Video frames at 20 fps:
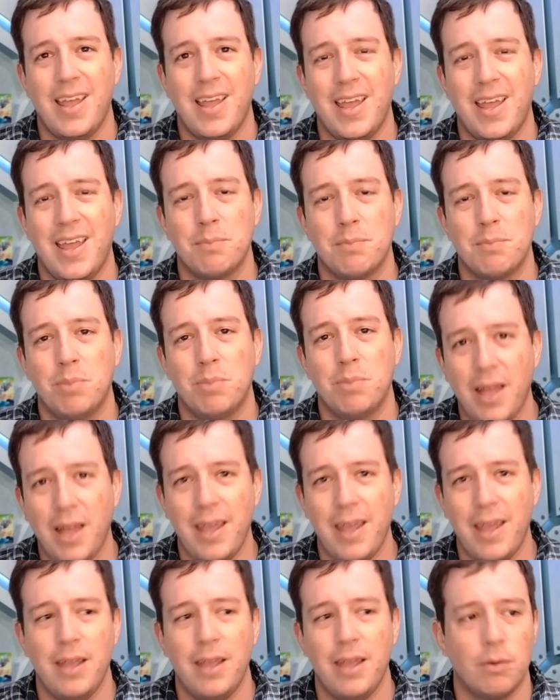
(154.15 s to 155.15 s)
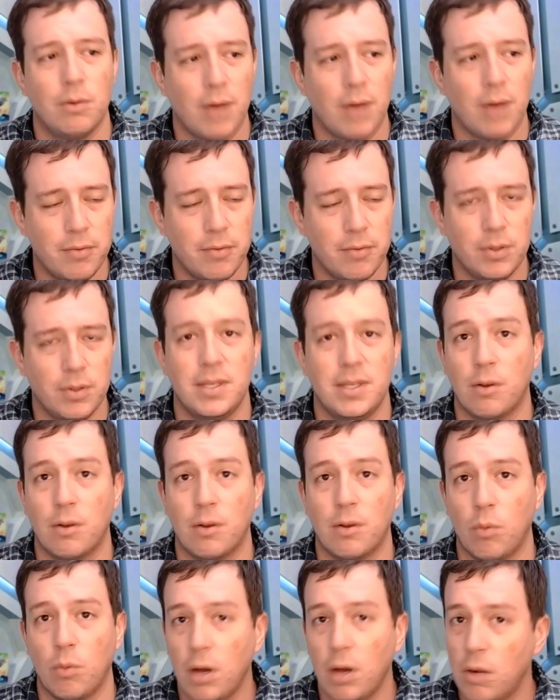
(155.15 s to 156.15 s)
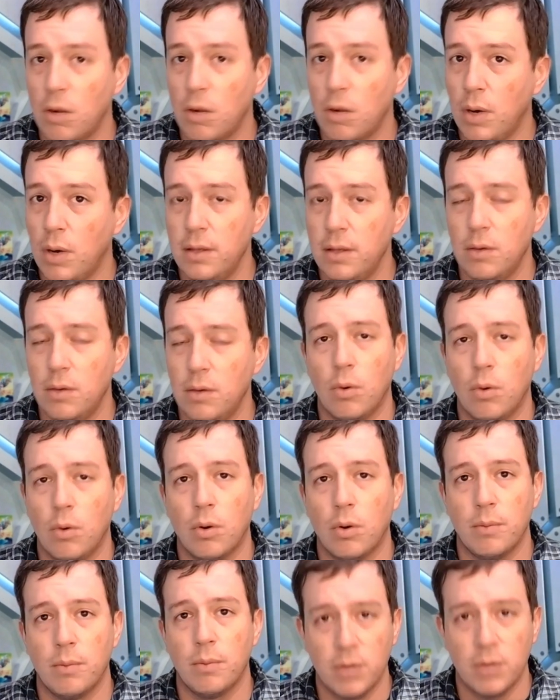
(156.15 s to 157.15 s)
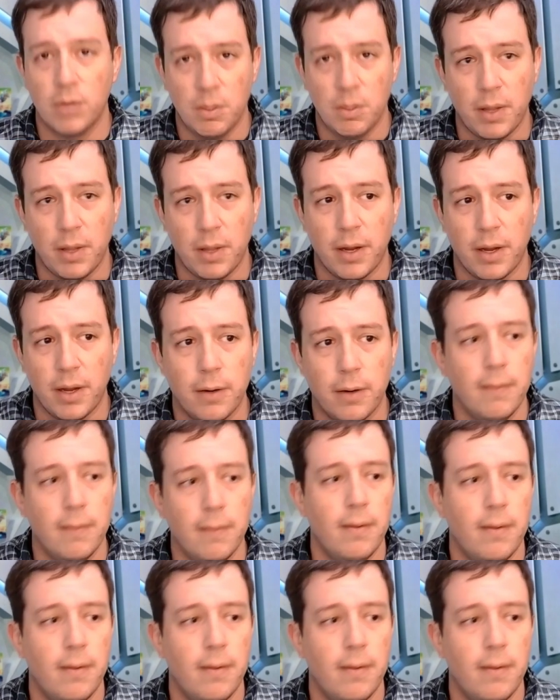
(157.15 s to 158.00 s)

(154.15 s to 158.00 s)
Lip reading: and play rivals either one-on-one or multiplayer,